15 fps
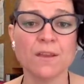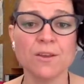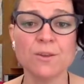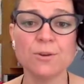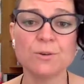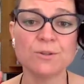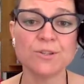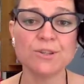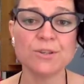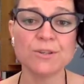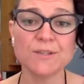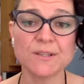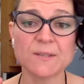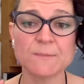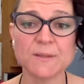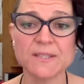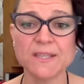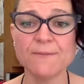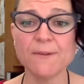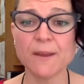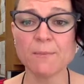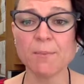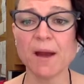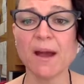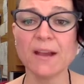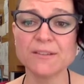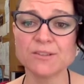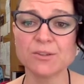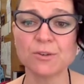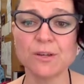You're to choose a specific
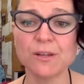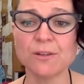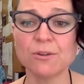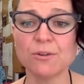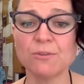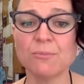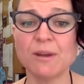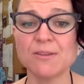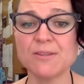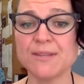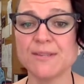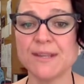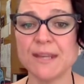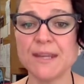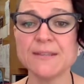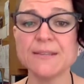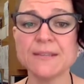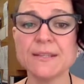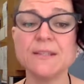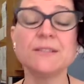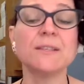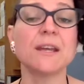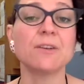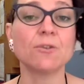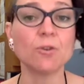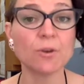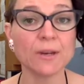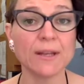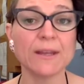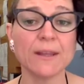past critical or emergency incident and
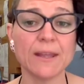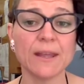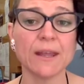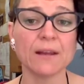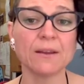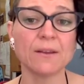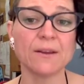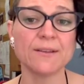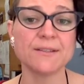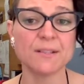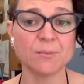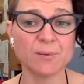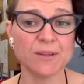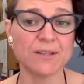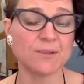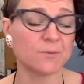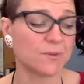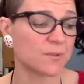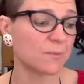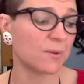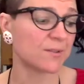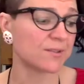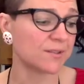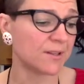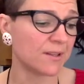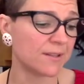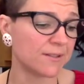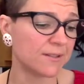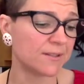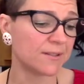critically analyse the police response to
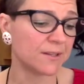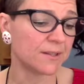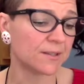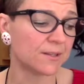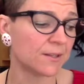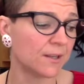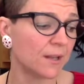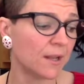this incident.